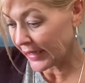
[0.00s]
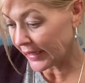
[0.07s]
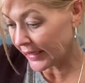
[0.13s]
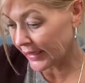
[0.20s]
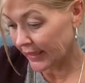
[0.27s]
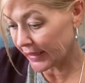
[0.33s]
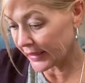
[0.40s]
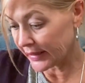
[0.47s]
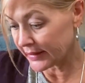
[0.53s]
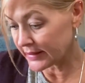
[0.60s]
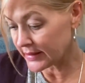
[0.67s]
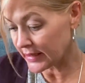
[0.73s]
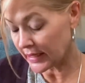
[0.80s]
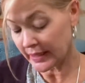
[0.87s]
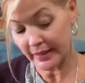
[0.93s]

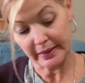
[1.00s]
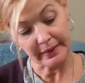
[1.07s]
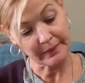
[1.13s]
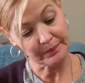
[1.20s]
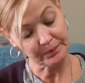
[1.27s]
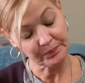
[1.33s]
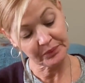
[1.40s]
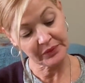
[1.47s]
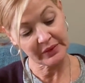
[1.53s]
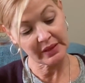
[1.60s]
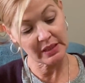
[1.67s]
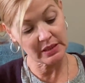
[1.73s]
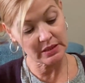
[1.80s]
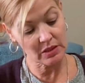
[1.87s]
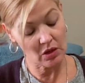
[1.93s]
And um,
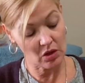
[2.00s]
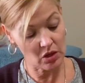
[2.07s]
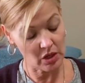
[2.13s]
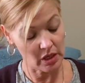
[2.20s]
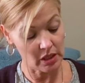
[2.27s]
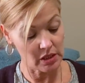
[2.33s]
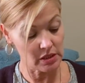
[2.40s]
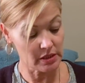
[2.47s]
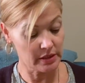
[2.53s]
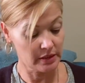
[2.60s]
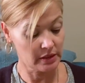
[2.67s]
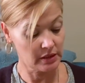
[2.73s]
these are